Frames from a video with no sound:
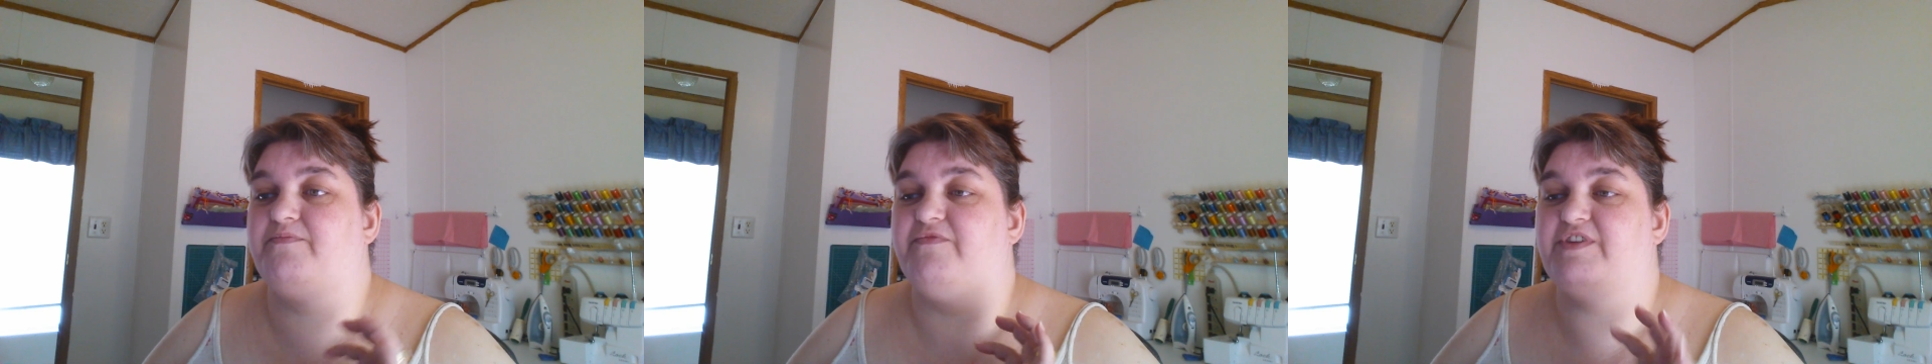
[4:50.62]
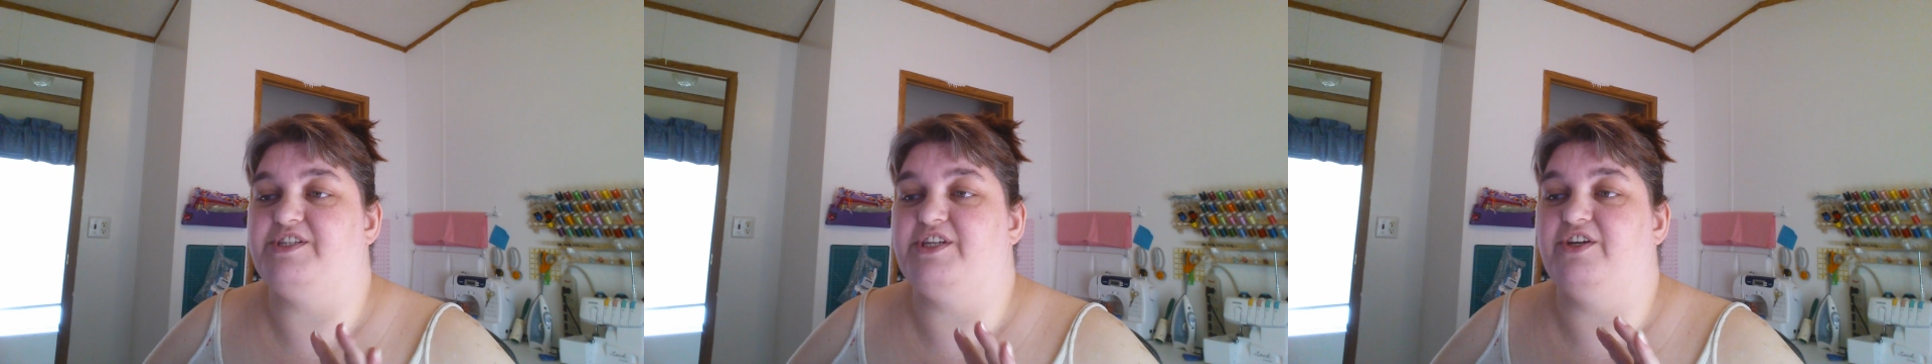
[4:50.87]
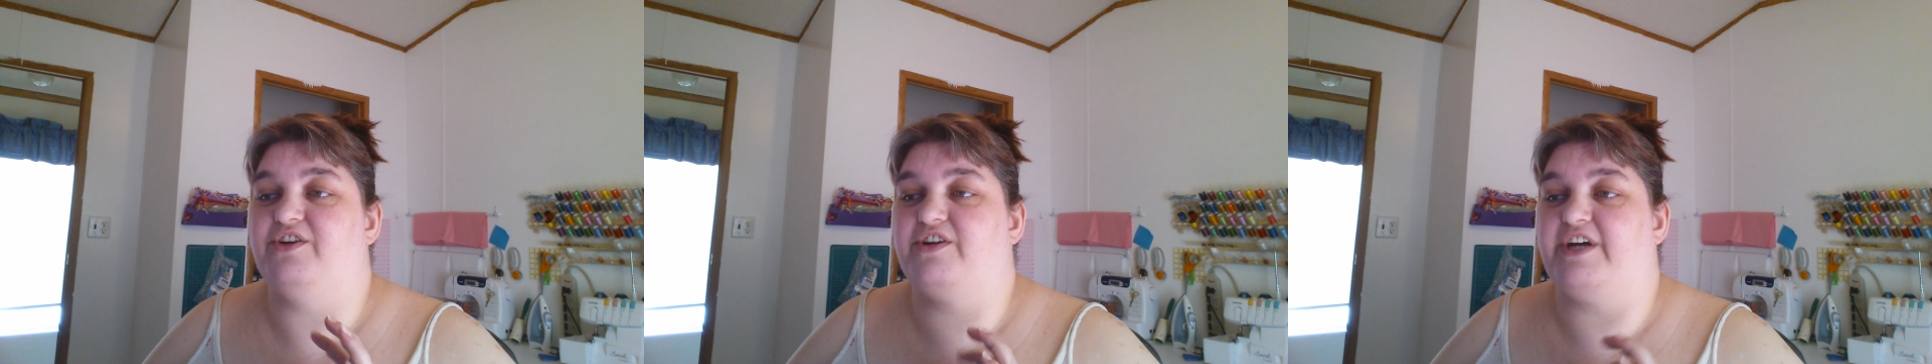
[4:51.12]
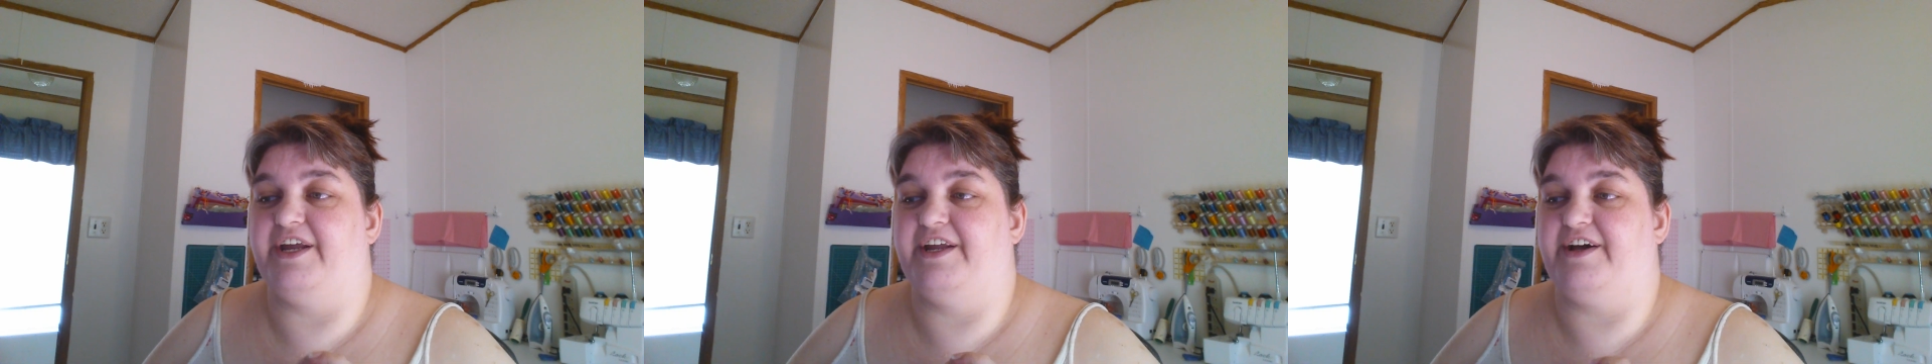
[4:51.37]
Visit your
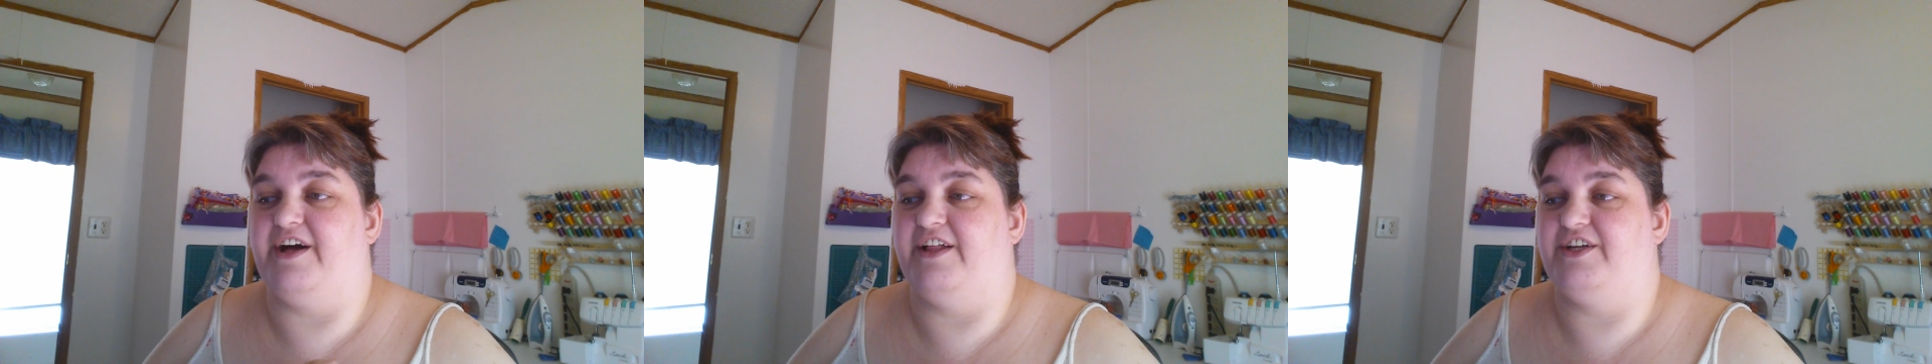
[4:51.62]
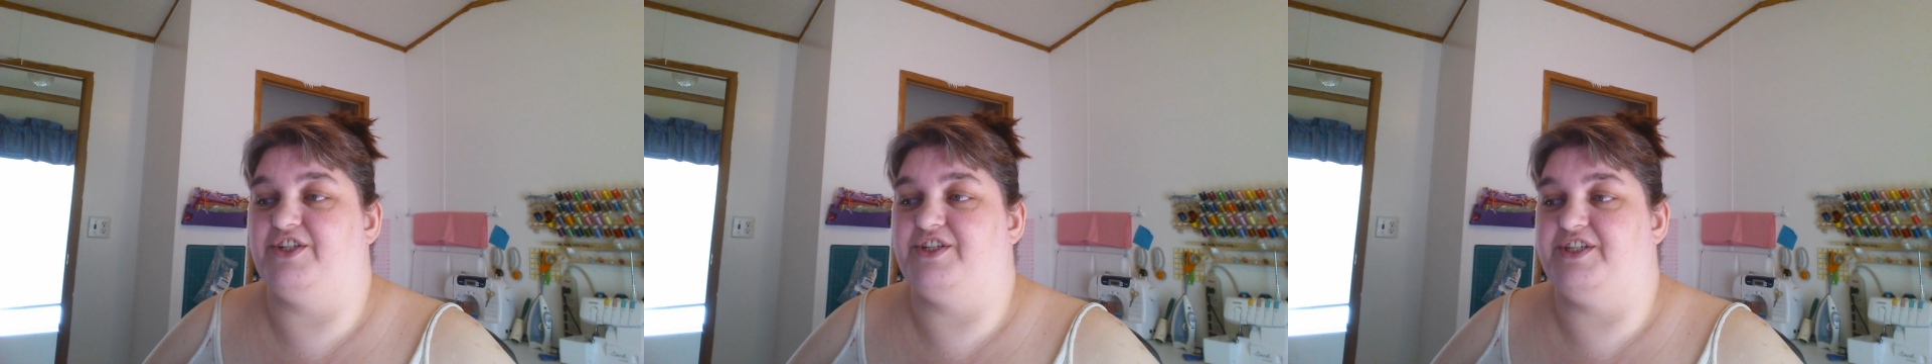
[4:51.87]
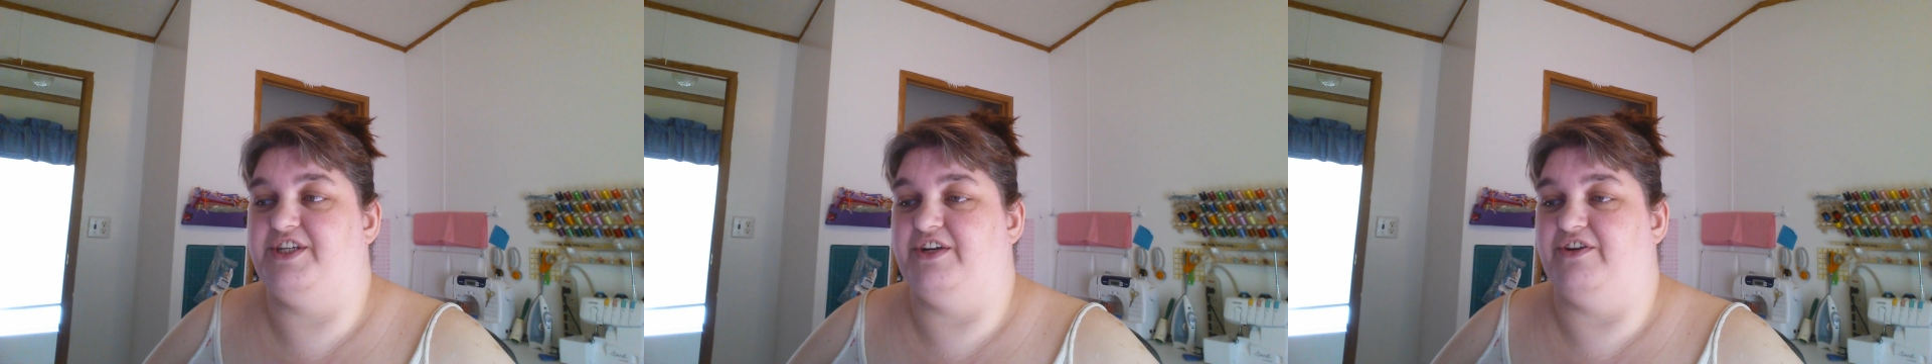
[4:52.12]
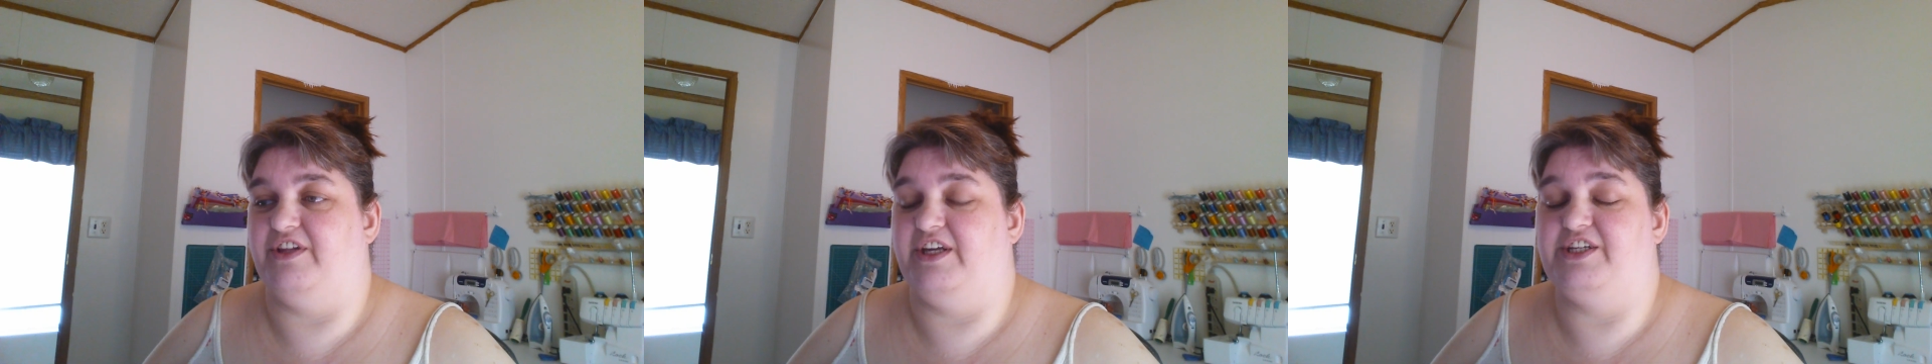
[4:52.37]
gynecologist
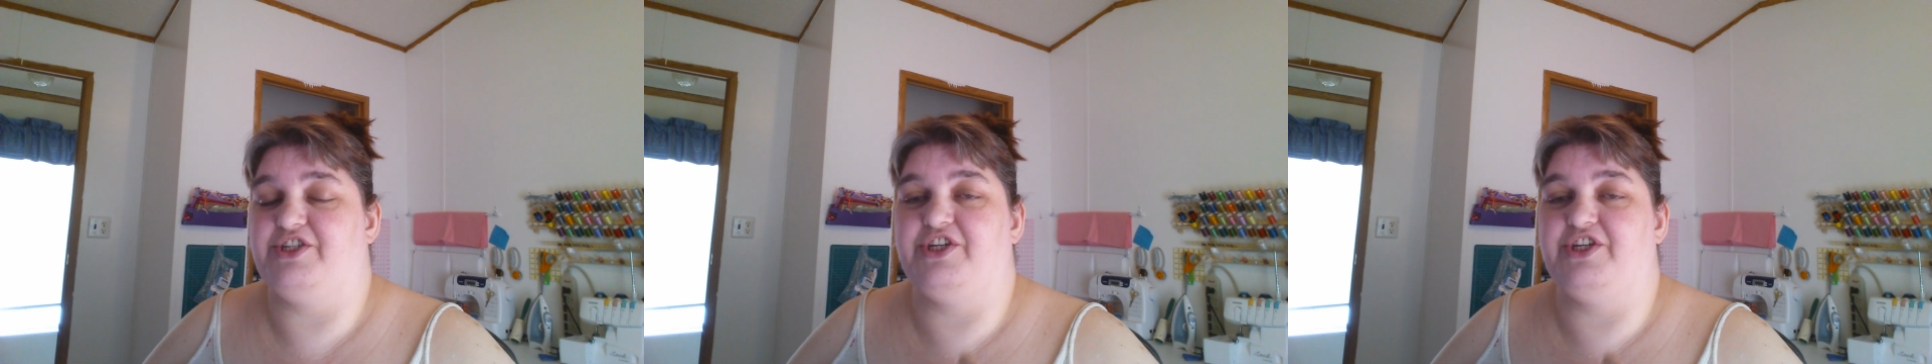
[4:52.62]
yearly.